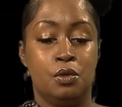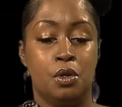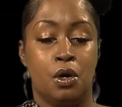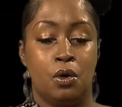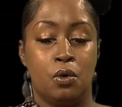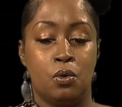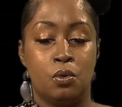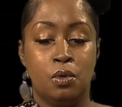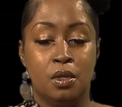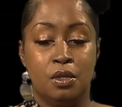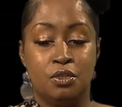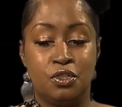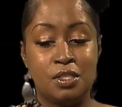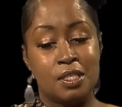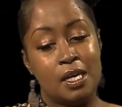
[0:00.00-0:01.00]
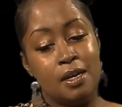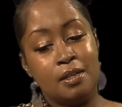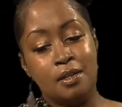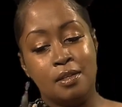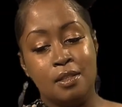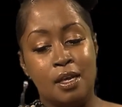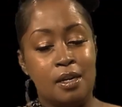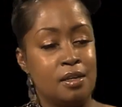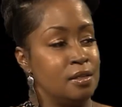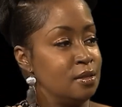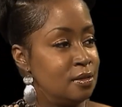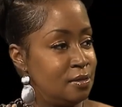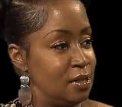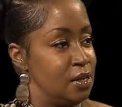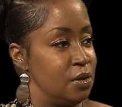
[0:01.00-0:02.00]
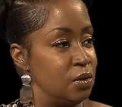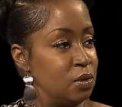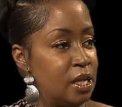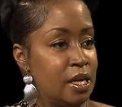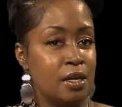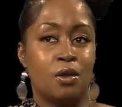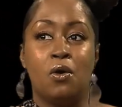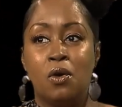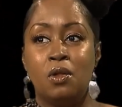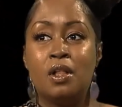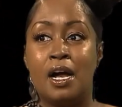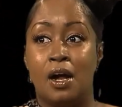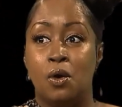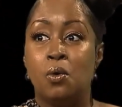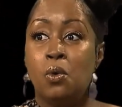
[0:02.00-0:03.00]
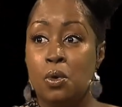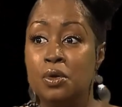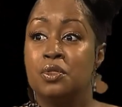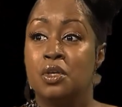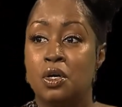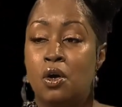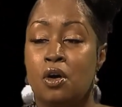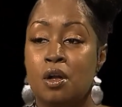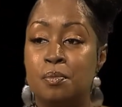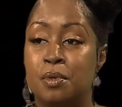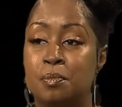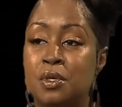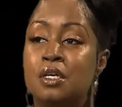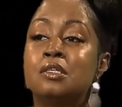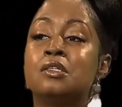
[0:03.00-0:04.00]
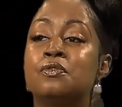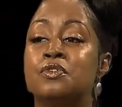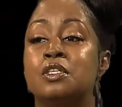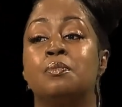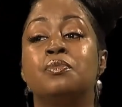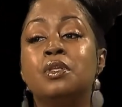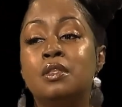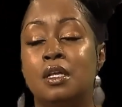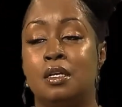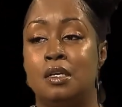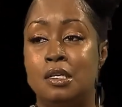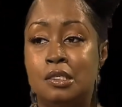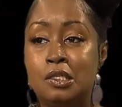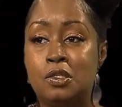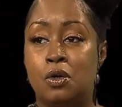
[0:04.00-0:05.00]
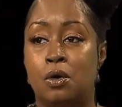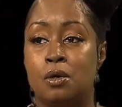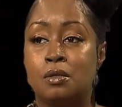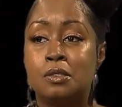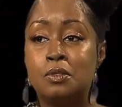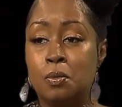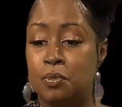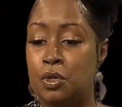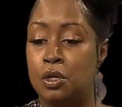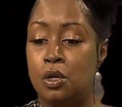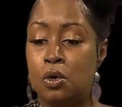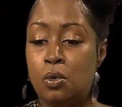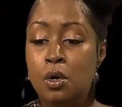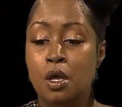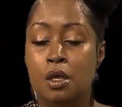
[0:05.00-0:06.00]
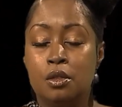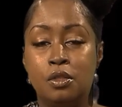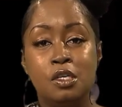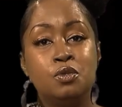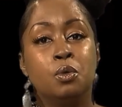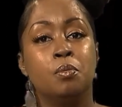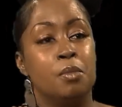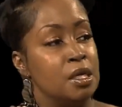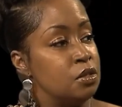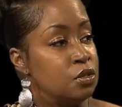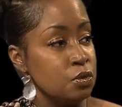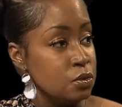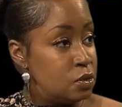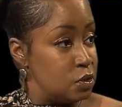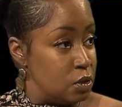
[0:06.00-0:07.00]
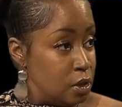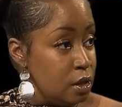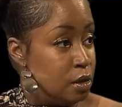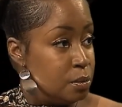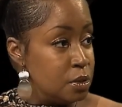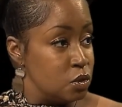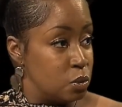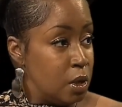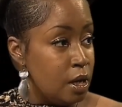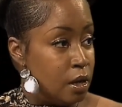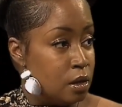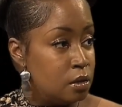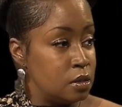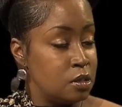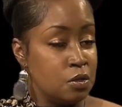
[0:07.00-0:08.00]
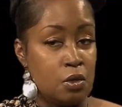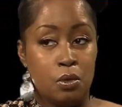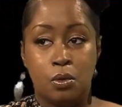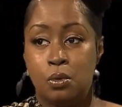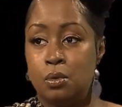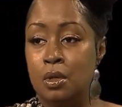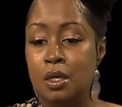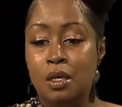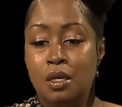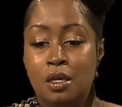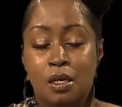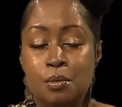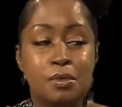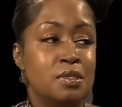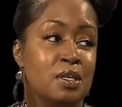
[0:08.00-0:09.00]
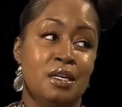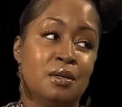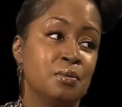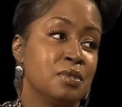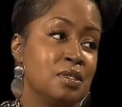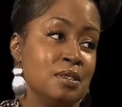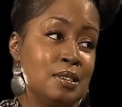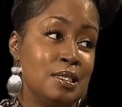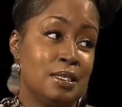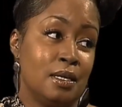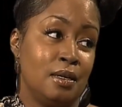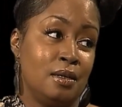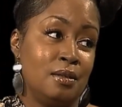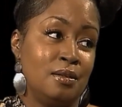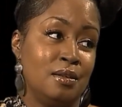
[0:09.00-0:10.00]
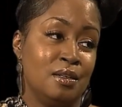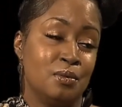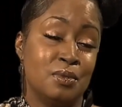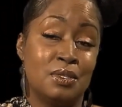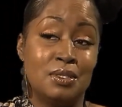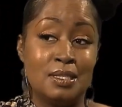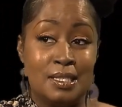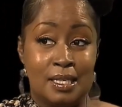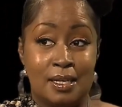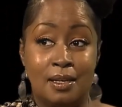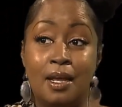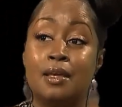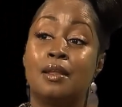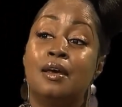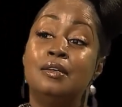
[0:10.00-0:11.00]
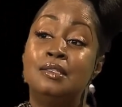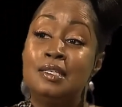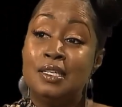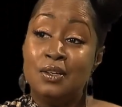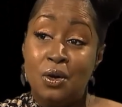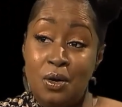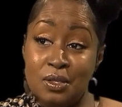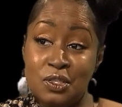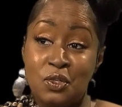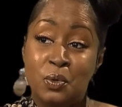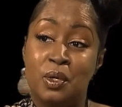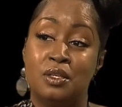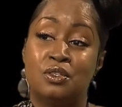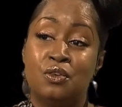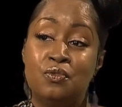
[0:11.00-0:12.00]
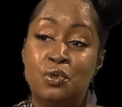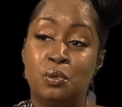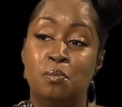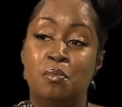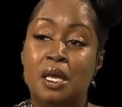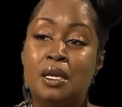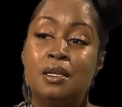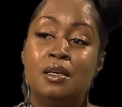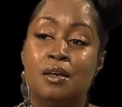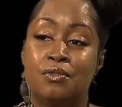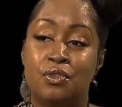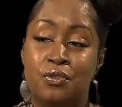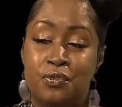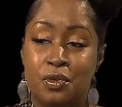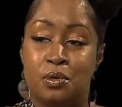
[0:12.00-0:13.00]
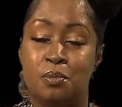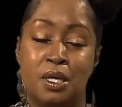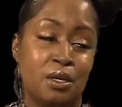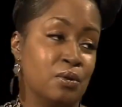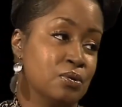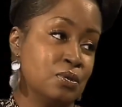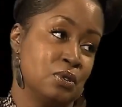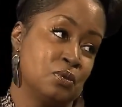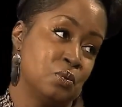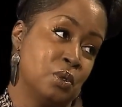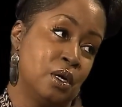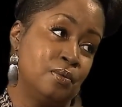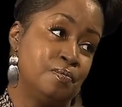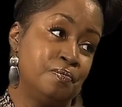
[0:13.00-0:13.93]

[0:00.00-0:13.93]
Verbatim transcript: know, just kind of let it, you know, lay it all out on the carpet because of something that he saw. You know, these were mentors to him as well. So it was insane. It was insane. And I did also interview many of the filmmakers as well.